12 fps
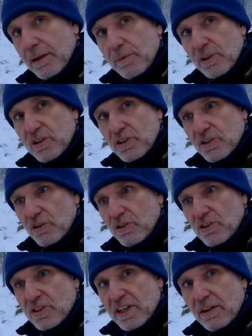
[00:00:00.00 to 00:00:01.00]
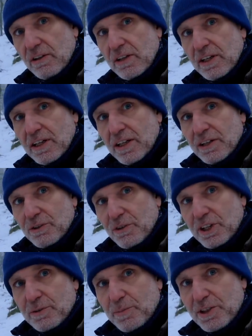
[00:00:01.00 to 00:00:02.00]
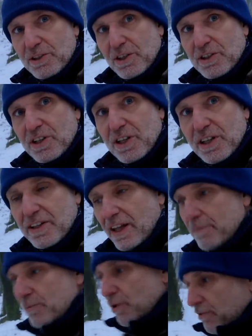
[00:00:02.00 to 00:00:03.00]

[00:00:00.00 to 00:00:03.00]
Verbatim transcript: animal that stood still, done its business, and then